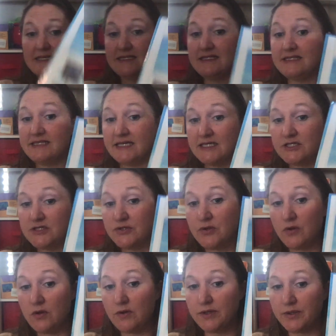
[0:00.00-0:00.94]

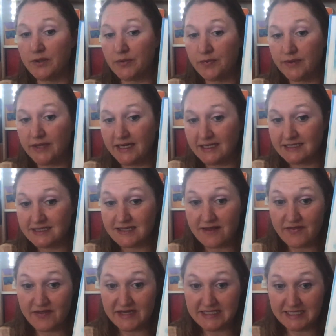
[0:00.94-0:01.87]
six-year-old reads
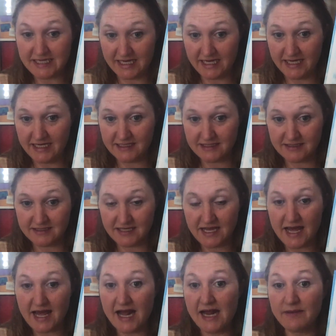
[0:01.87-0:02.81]
the date
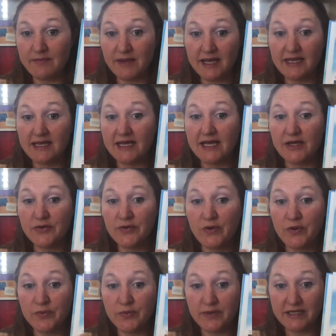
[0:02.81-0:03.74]
and my
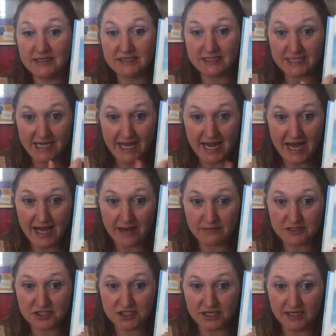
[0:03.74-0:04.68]
eight-year-old reads the
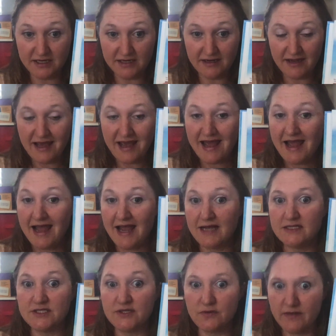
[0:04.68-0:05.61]
caption.
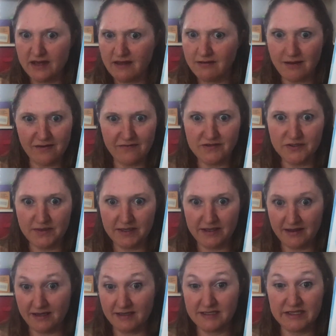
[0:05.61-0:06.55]
And so they love doing
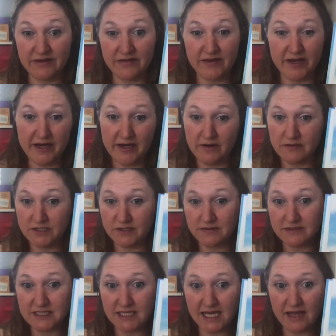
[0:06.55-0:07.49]
this. So they, you know, do
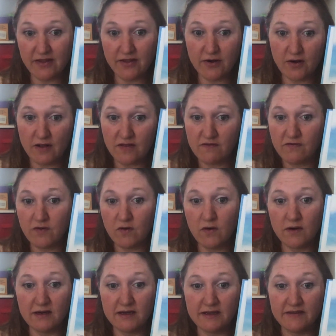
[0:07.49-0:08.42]
it together on the
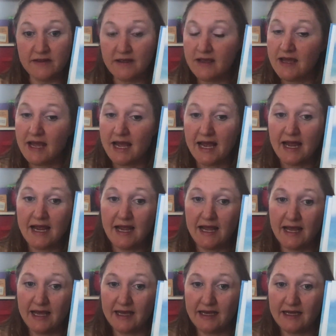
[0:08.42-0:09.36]
floor, and
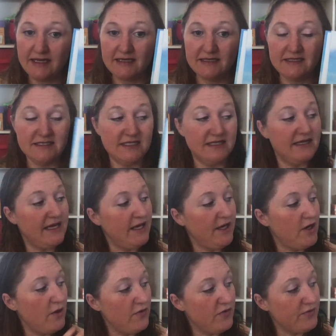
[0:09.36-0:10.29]
and they
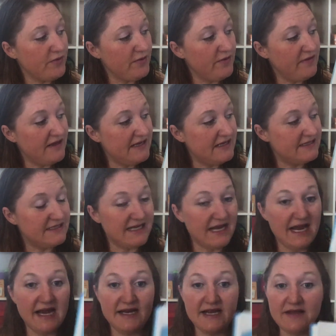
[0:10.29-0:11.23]
go through this.
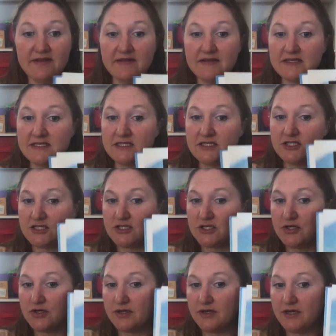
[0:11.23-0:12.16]
And I think this is just a
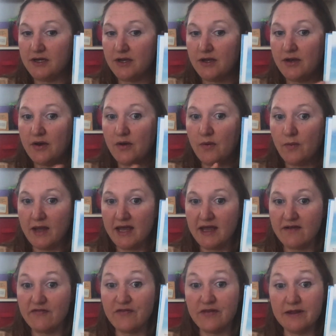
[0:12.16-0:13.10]
good
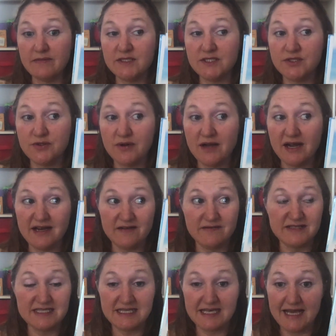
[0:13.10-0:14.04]
way for them to kind of
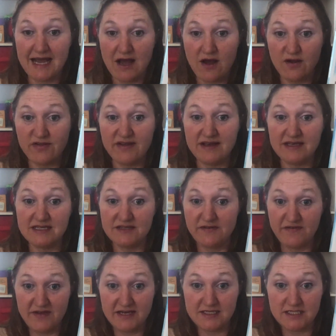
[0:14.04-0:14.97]
see how things
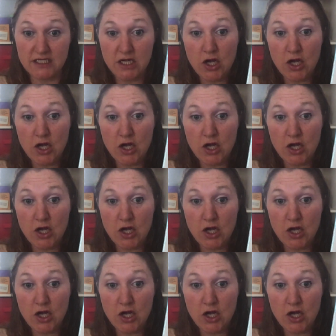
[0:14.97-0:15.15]
fit